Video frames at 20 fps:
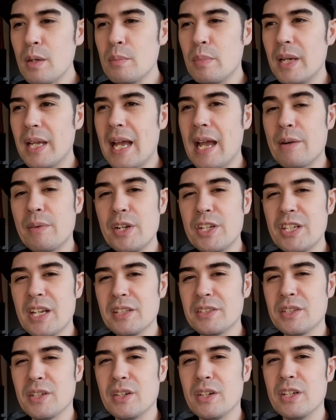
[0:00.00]
But I reached
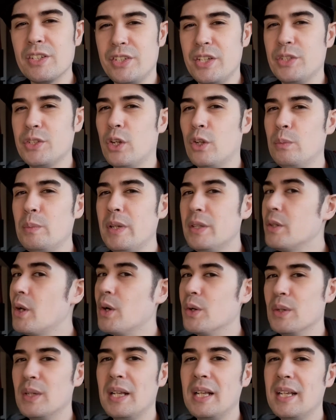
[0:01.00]
out to her and she told me,
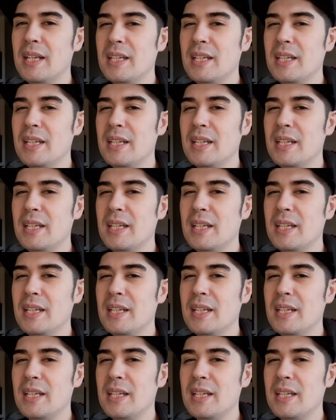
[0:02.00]
no,